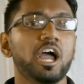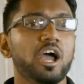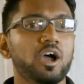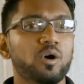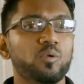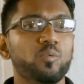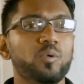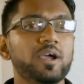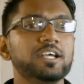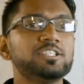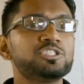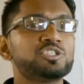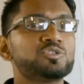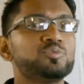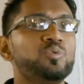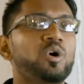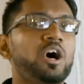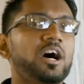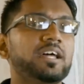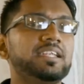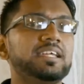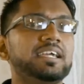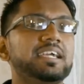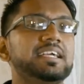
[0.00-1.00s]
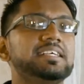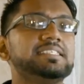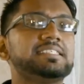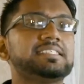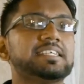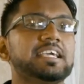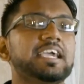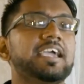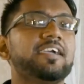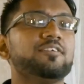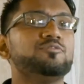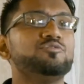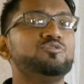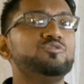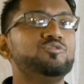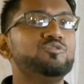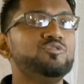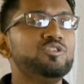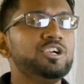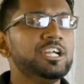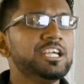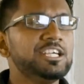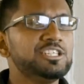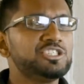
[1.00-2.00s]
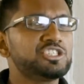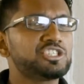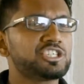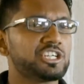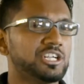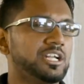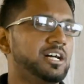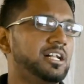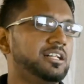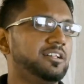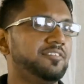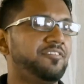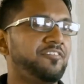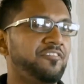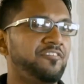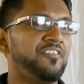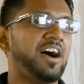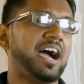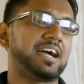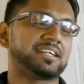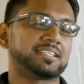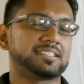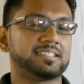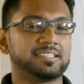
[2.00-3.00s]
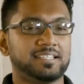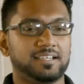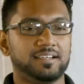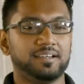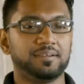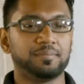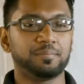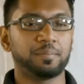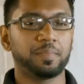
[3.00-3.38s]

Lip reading: Which one is a regional factor?